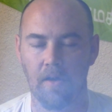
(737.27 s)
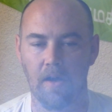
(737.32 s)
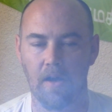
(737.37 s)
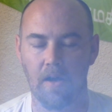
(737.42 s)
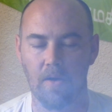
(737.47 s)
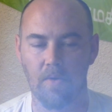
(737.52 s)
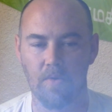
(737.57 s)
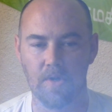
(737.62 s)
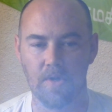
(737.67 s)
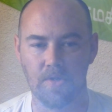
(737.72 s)

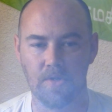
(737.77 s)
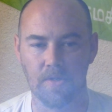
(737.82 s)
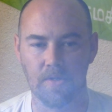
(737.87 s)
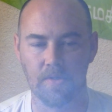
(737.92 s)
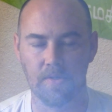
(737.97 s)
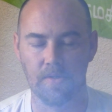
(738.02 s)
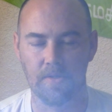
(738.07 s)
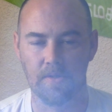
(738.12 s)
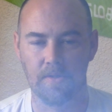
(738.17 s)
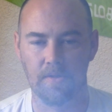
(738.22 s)
which
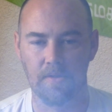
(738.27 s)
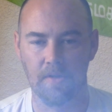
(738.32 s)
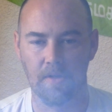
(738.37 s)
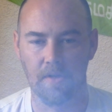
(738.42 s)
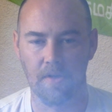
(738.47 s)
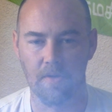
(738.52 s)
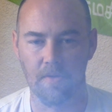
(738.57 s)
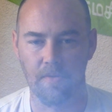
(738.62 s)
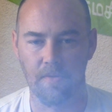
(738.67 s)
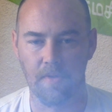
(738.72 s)
is, you
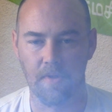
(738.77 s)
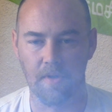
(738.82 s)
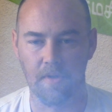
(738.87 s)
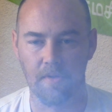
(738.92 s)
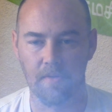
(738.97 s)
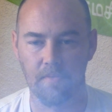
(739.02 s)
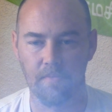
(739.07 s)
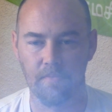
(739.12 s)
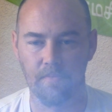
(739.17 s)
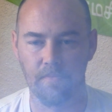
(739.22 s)
know,
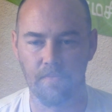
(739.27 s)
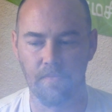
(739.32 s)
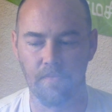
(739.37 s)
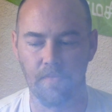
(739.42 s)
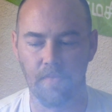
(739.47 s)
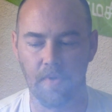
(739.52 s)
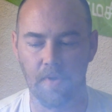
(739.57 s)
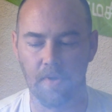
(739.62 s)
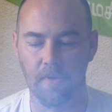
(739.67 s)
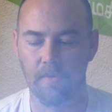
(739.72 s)

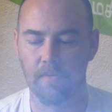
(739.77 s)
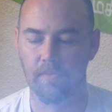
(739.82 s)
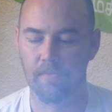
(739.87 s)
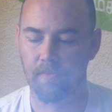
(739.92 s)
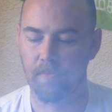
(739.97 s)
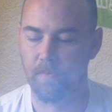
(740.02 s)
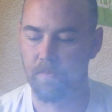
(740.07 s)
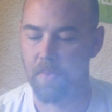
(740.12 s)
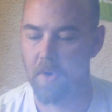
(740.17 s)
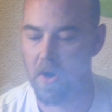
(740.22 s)
the
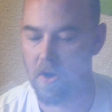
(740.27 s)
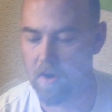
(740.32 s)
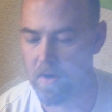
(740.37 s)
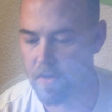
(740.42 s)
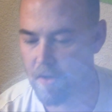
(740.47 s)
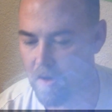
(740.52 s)
part